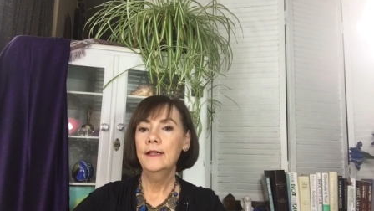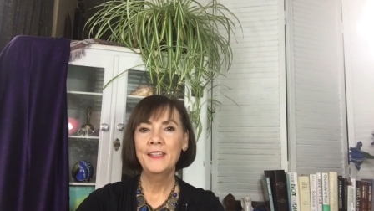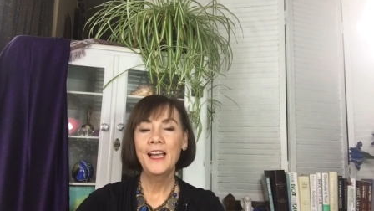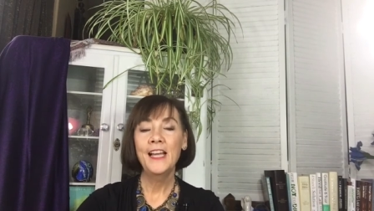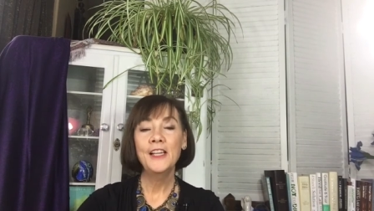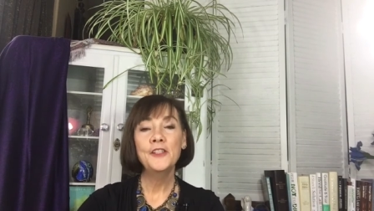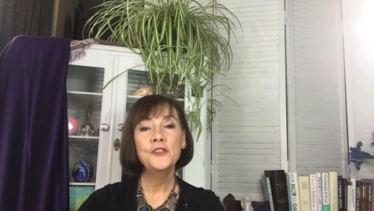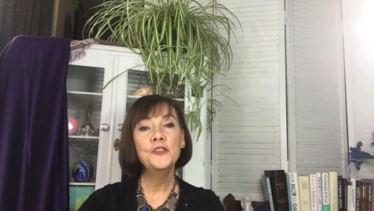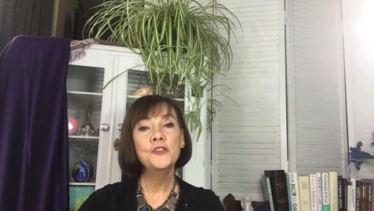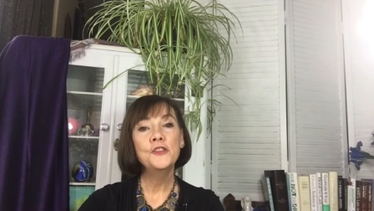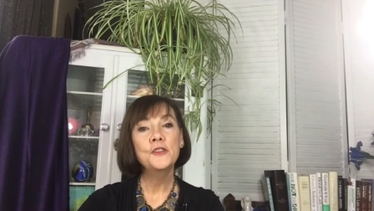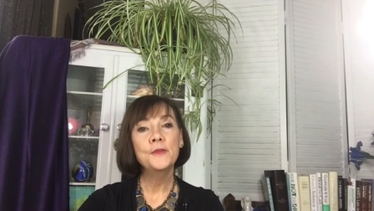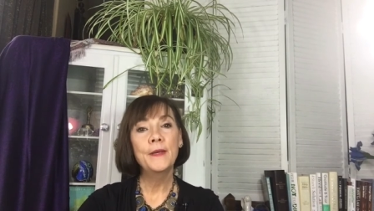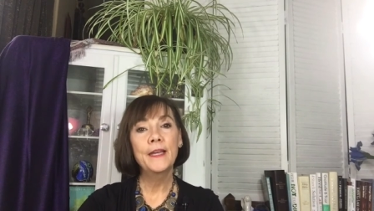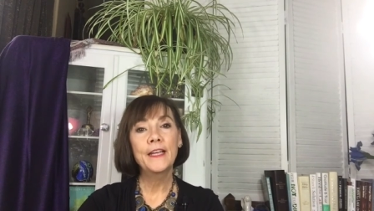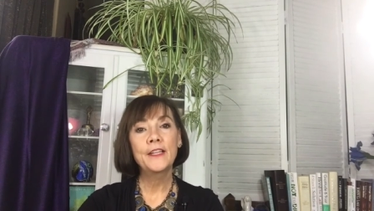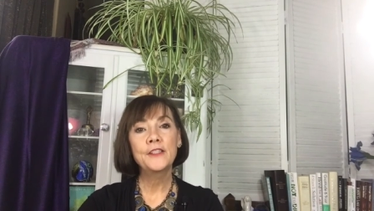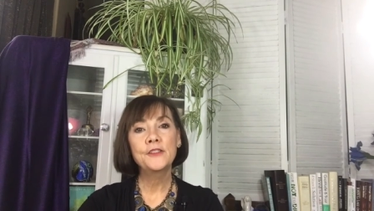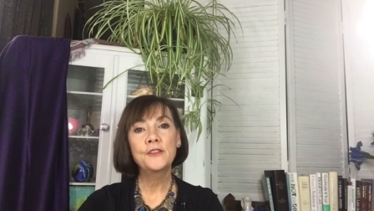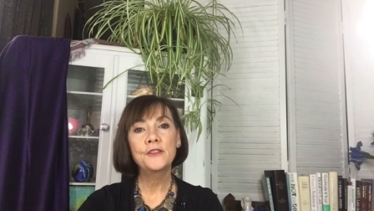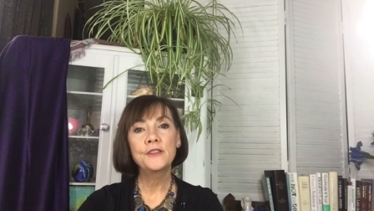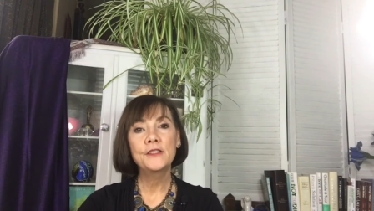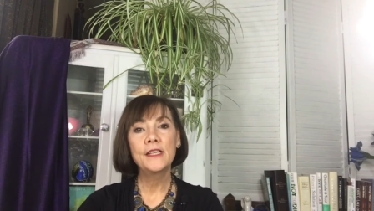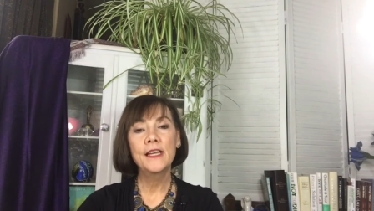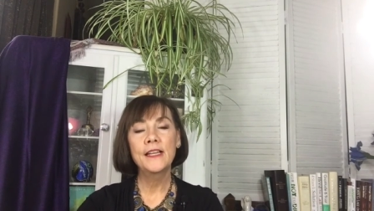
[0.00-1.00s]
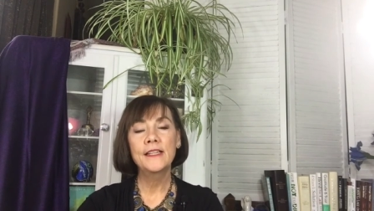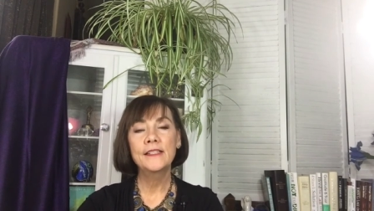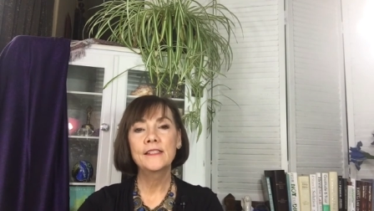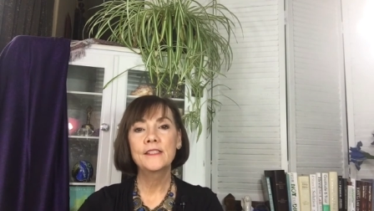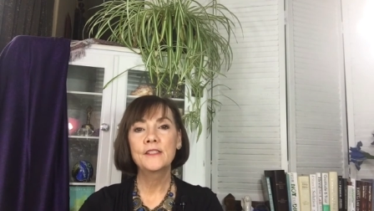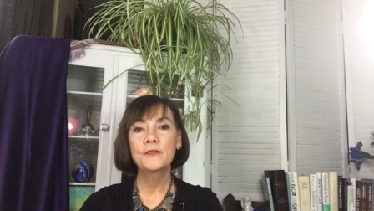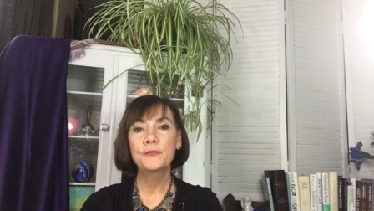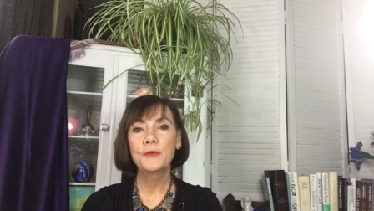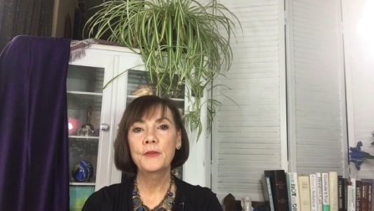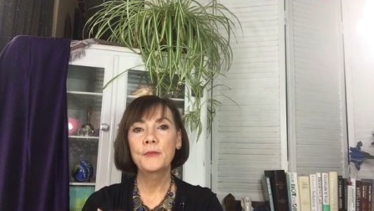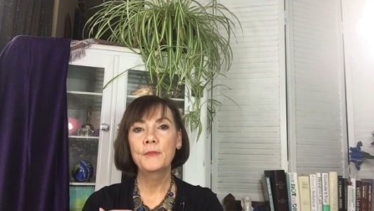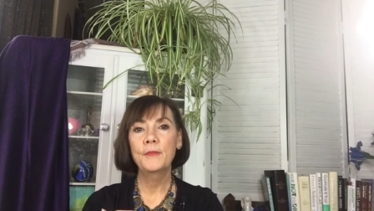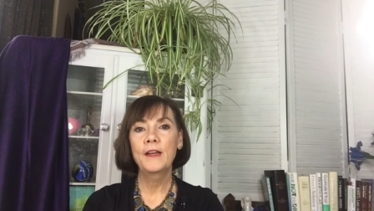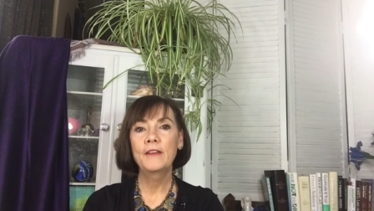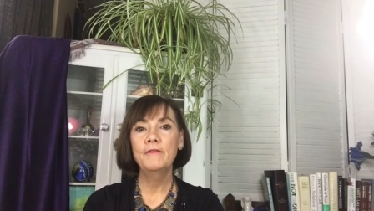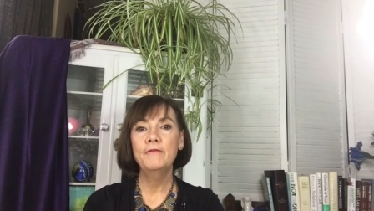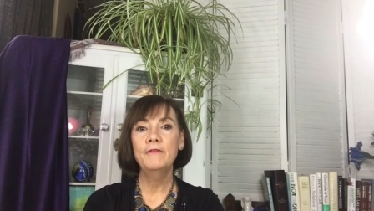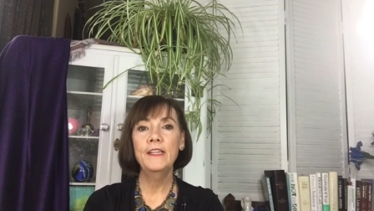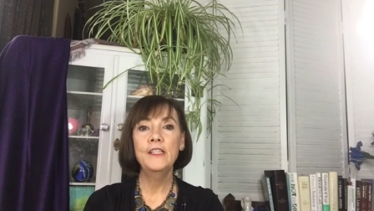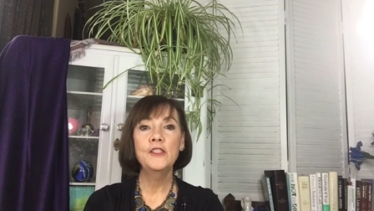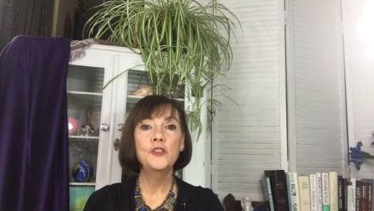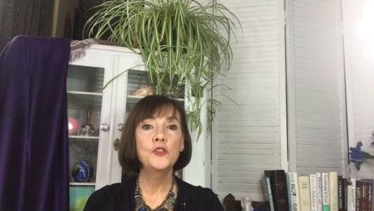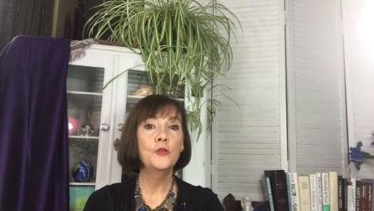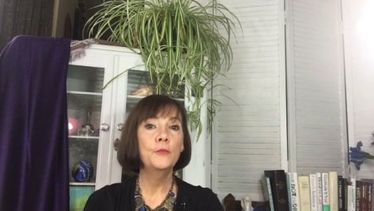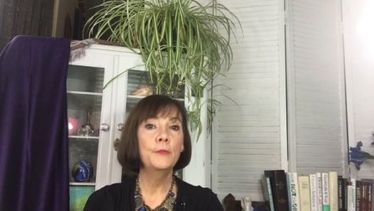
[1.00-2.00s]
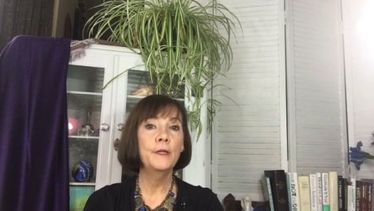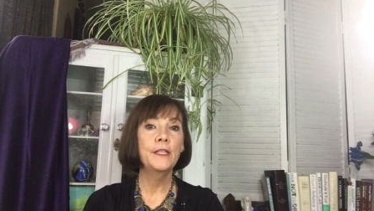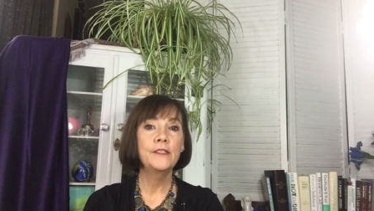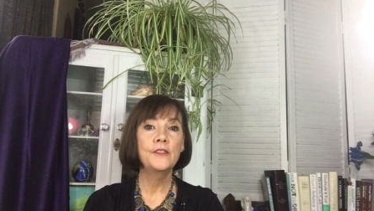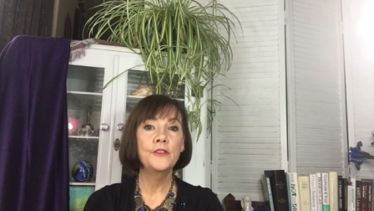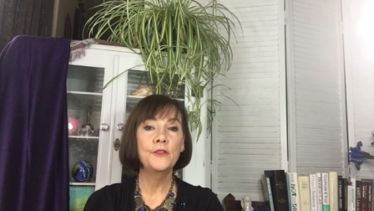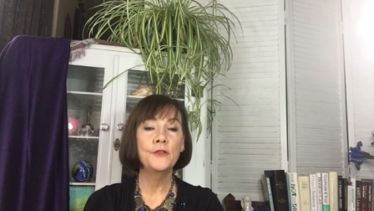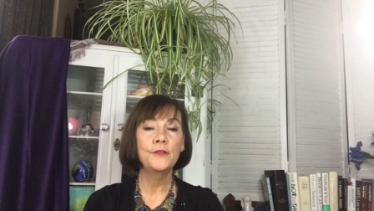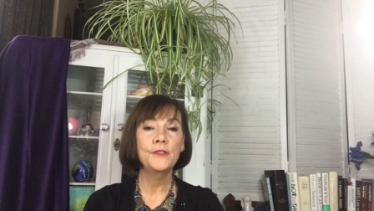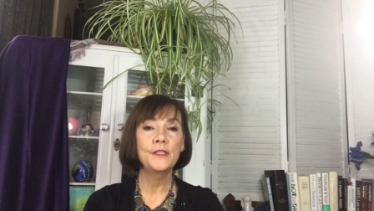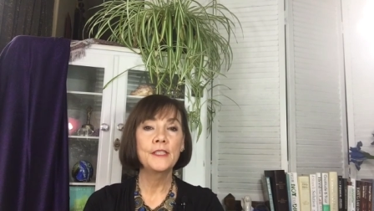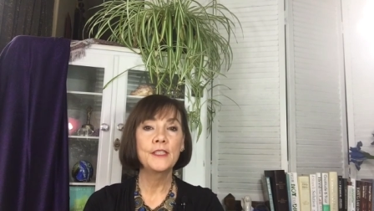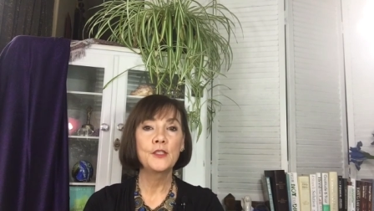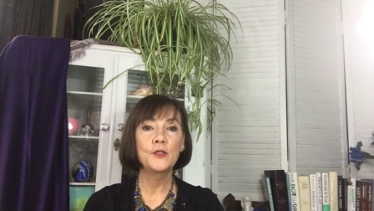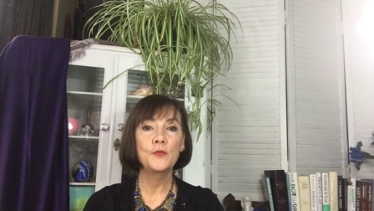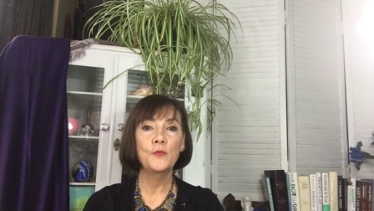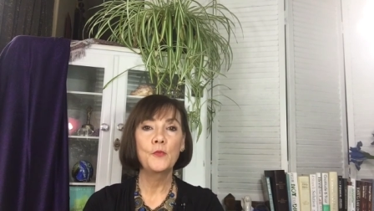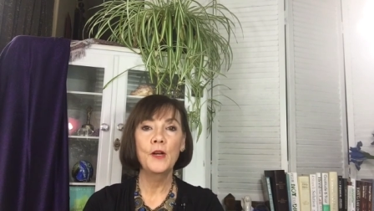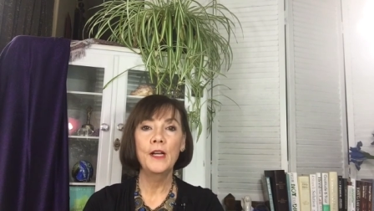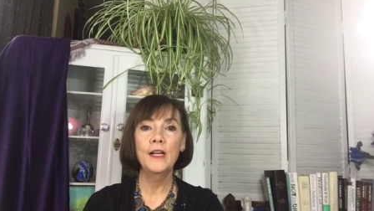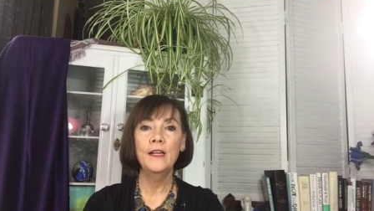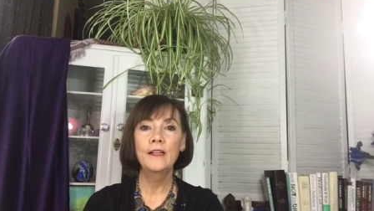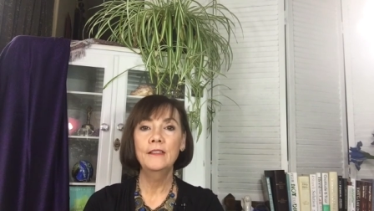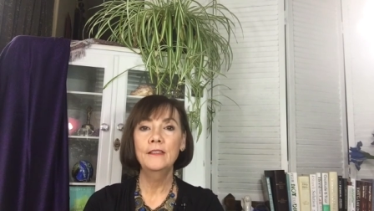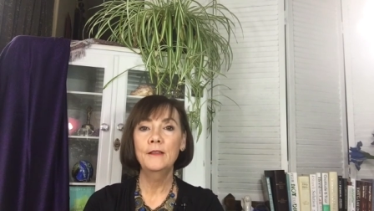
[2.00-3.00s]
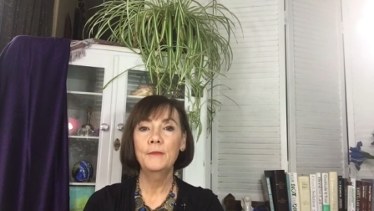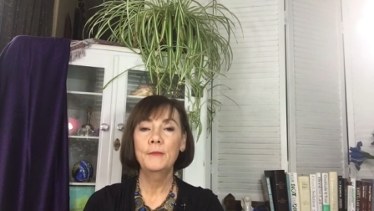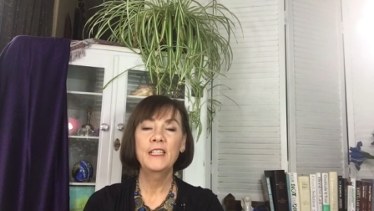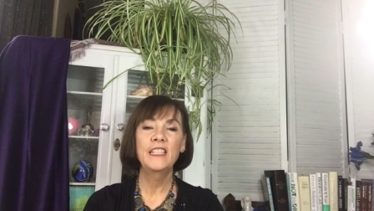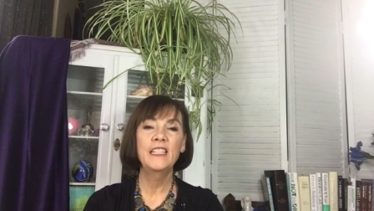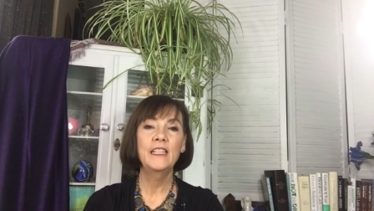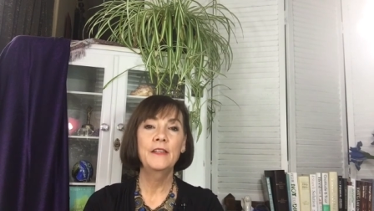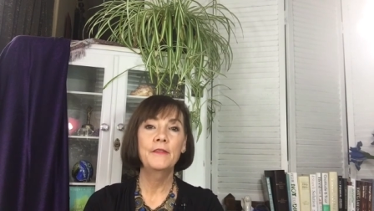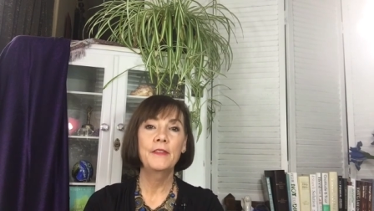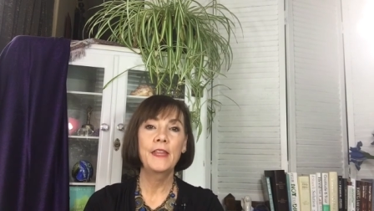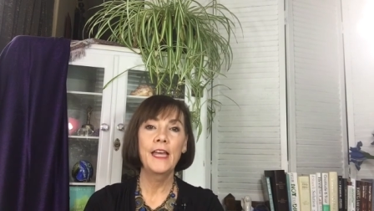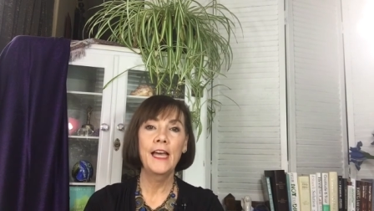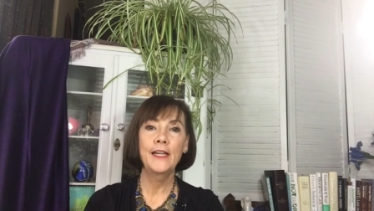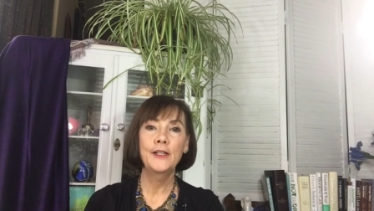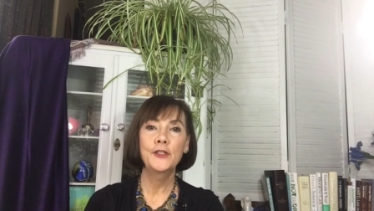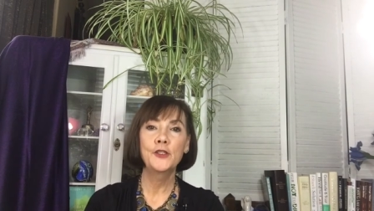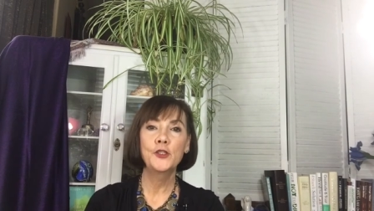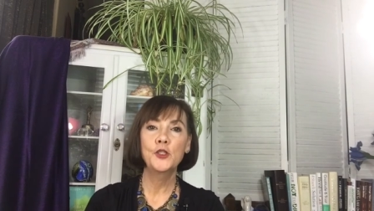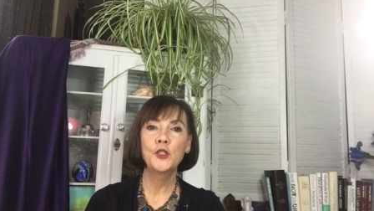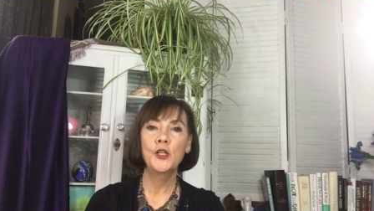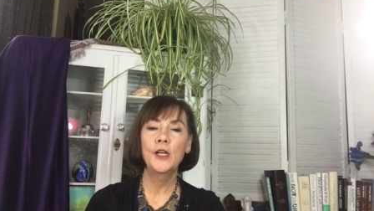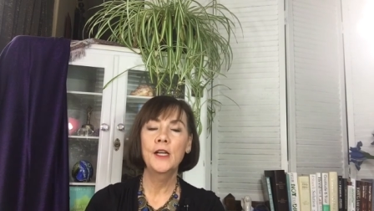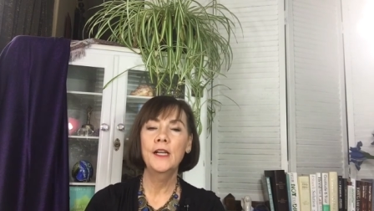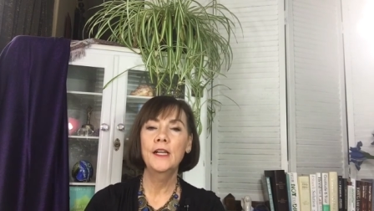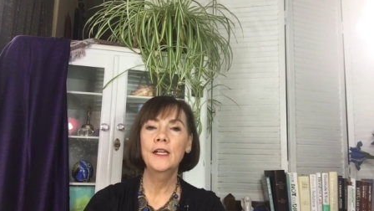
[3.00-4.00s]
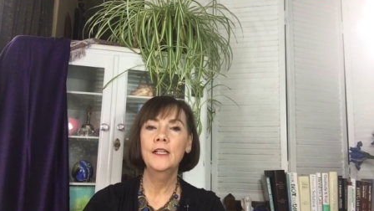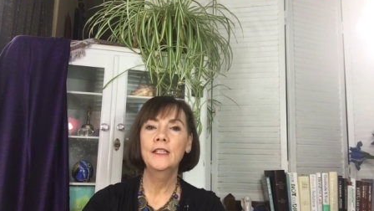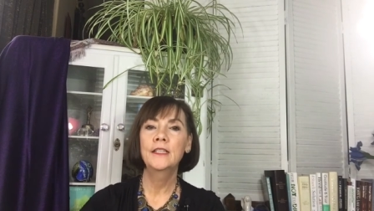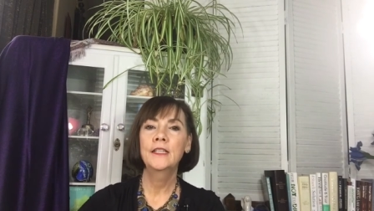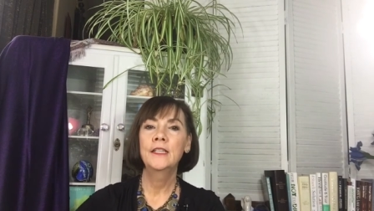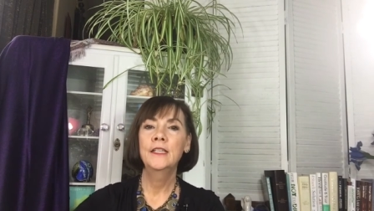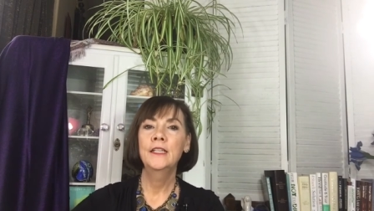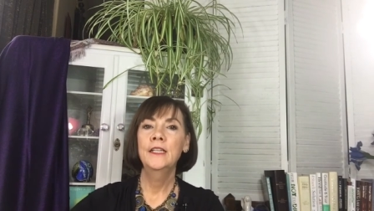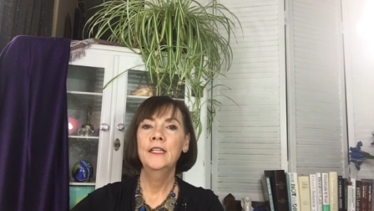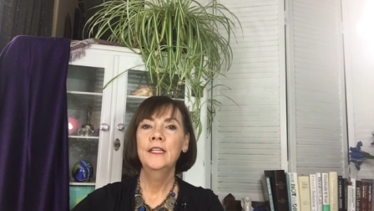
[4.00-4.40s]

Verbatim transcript: I'll do some exercises with my facial muscles as well. I'm going to give that a shot.